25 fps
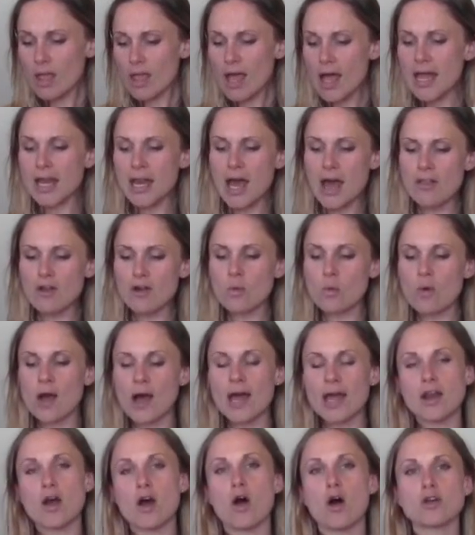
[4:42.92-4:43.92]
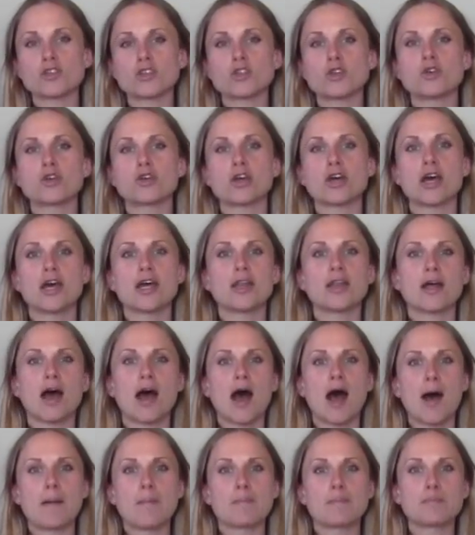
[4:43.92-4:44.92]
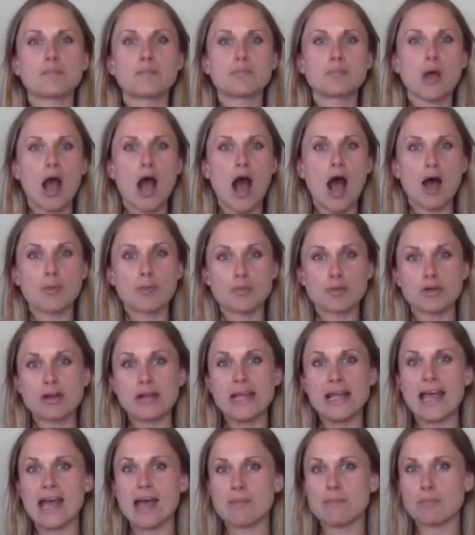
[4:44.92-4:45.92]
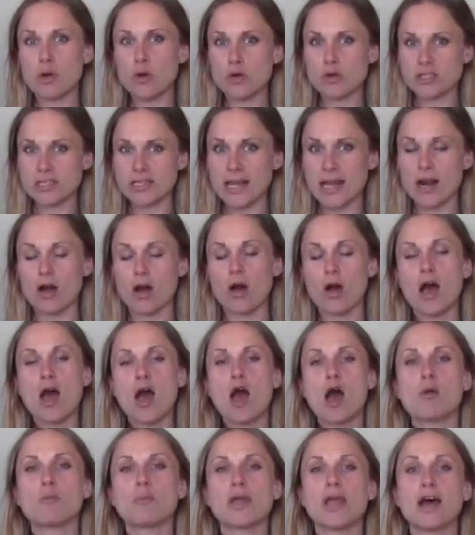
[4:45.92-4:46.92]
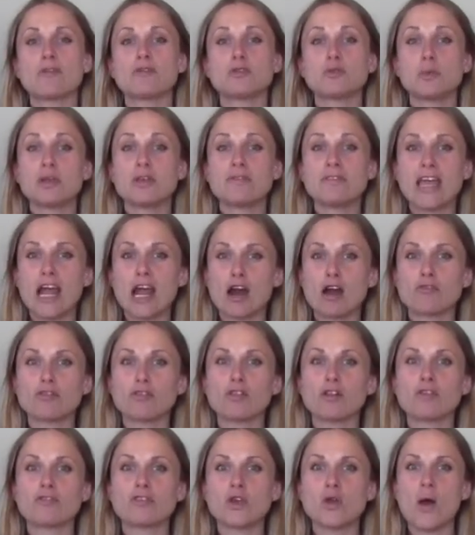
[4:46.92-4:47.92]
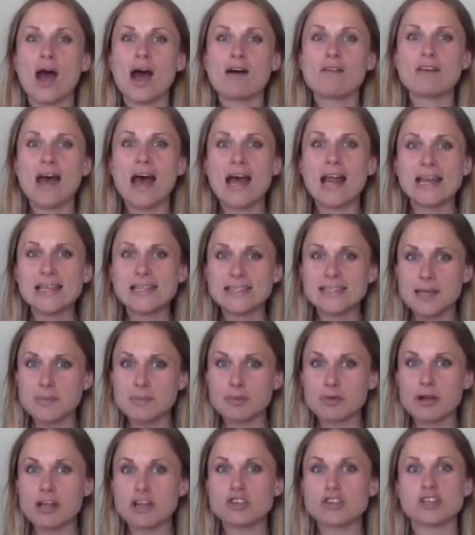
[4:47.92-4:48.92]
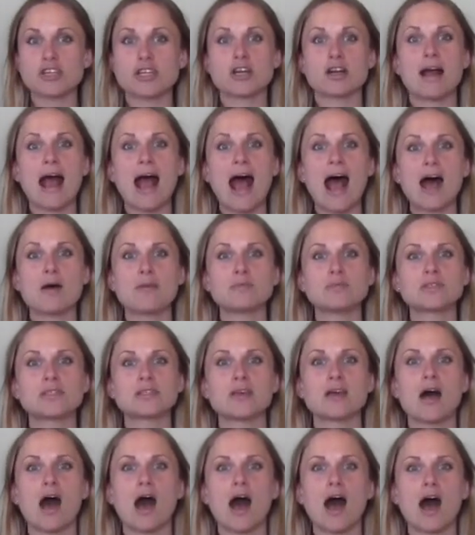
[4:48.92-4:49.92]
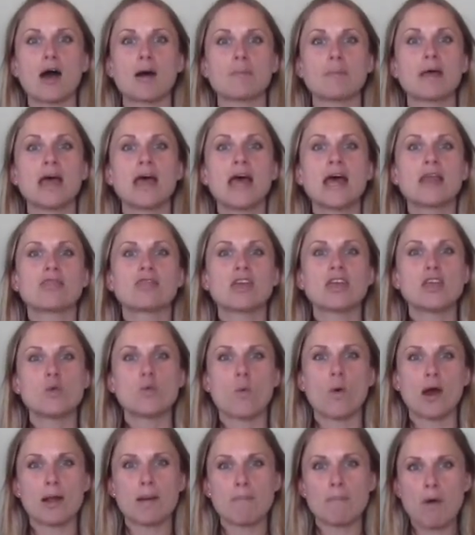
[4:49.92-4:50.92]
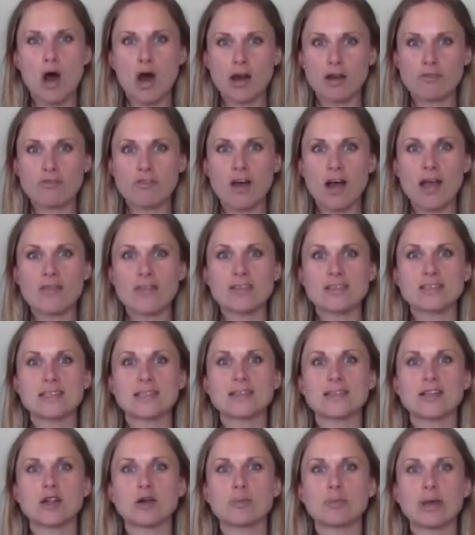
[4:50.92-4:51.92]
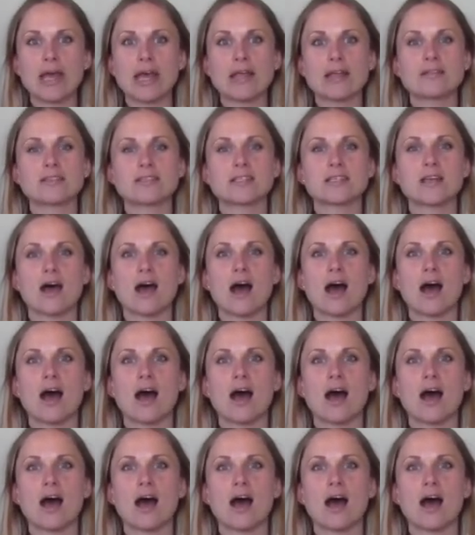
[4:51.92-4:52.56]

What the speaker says: Another one, also good pre and postnatal. We have to be careful if you have any separation in your abs that you want to modify this a little bit,